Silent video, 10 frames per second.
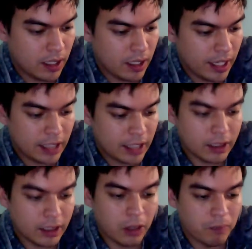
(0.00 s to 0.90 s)
It's
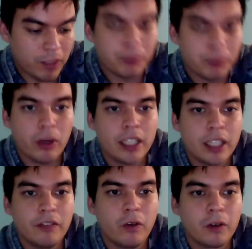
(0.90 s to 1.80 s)

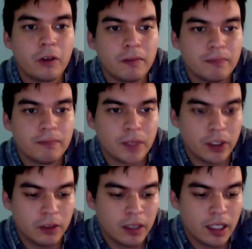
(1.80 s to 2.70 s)
0.84.
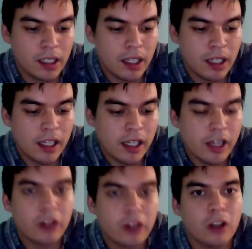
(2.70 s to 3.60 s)
So
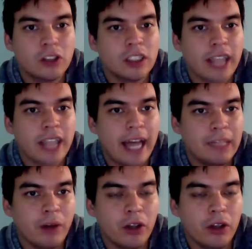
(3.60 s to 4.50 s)
you can also just add
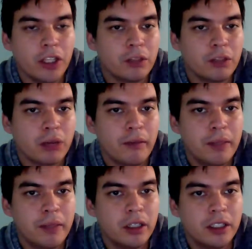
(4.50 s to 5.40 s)
up all the other
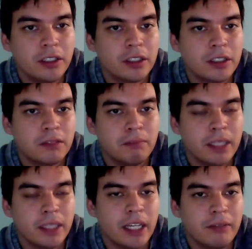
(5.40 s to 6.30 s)
probabilities,
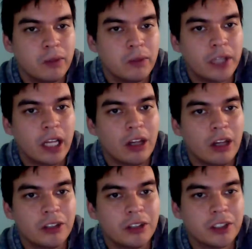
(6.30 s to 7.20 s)
but that will take
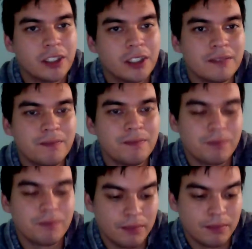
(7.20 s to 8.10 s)
longer
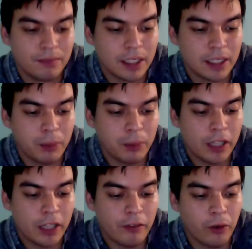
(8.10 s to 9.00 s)
because
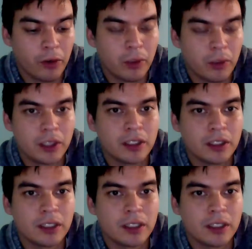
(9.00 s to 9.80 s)
0.84 was